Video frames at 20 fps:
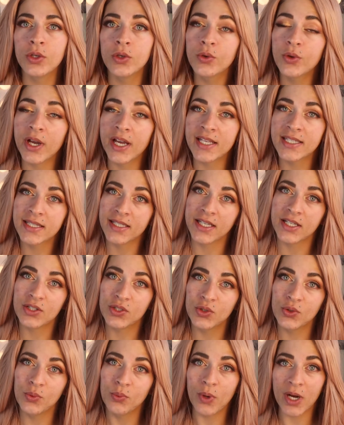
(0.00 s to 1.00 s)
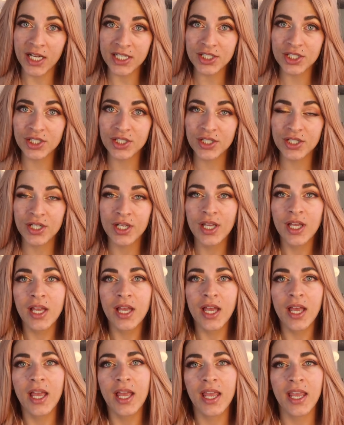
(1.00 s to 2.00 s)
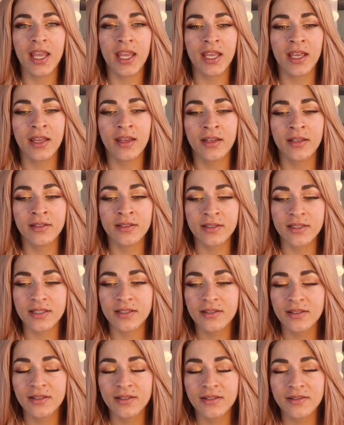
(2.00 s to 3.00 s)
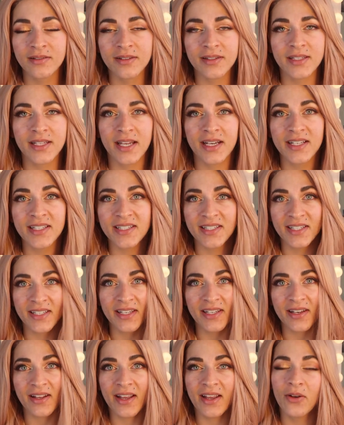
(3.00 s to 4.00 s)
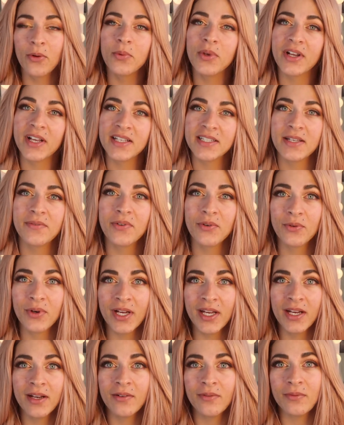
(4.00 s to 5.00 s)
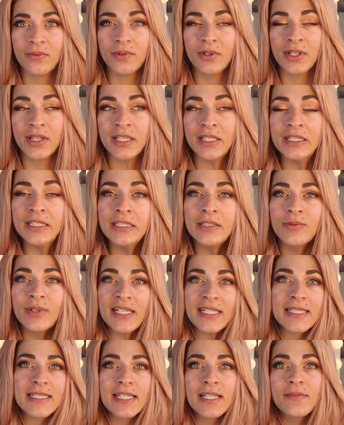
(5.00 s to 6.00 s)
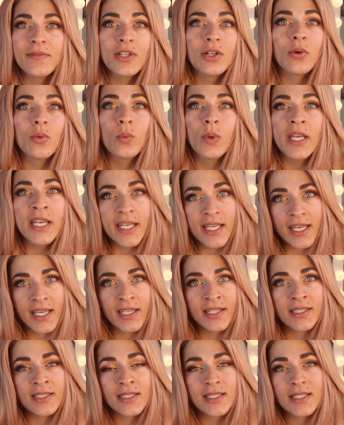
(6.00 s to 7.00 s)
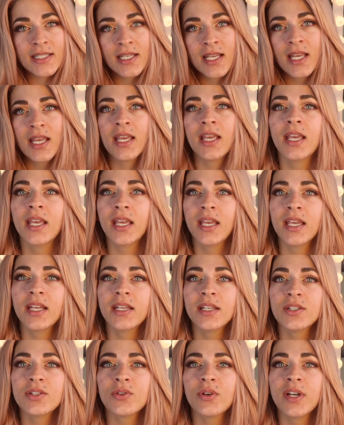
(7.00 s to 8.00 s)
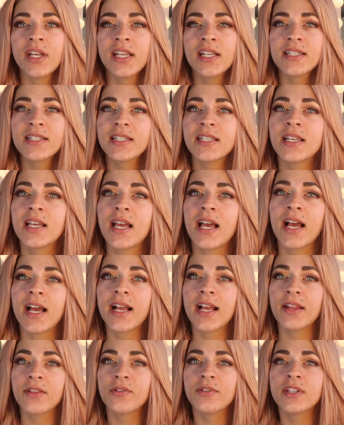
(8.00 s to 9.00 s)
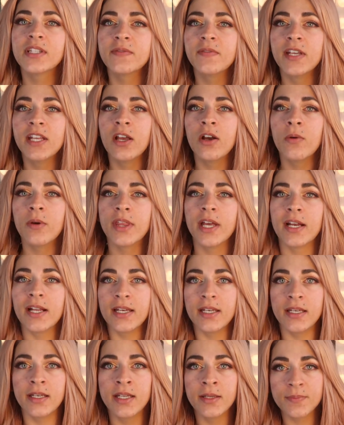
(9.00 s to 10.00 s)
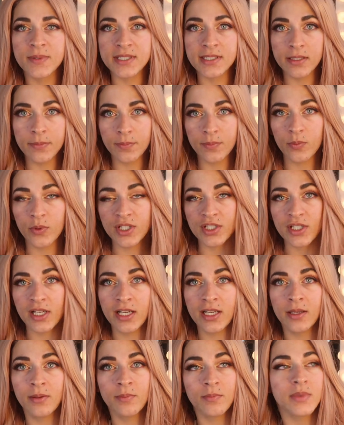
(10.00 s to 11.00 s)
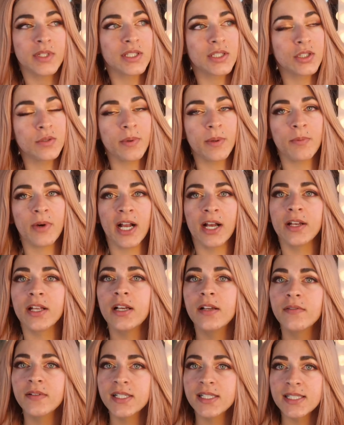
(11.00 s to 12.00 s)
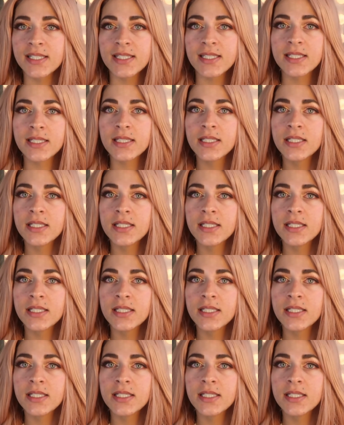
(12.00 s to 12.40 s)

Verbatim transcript: you guys like to watch. And that is it. I hope you guys have a re really good rest of your weekend and enjoy it. I got through this video without a nip slip, which I am super proud of because